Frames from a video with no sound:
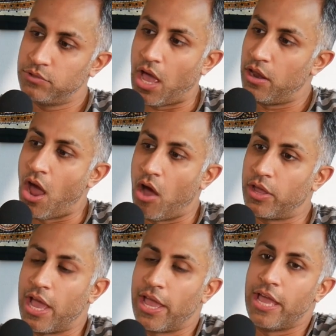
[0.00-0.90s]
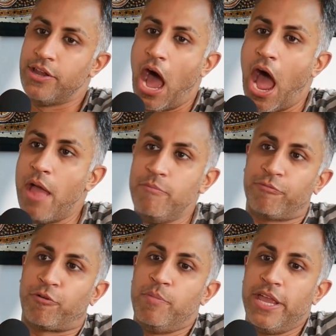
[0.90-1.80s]
Yeah, no, yeah. And
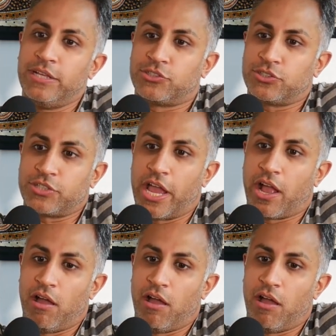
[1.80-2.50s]
for me, it's just like,